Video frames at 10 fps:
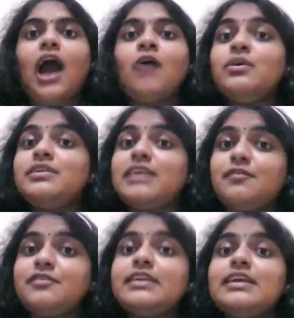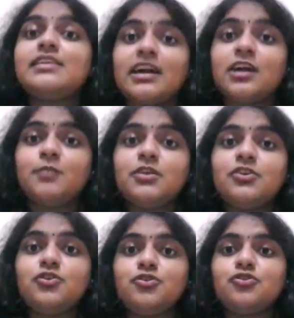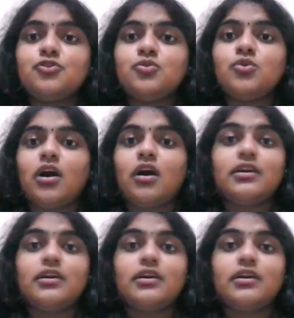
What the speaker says: I would definitely recommend you to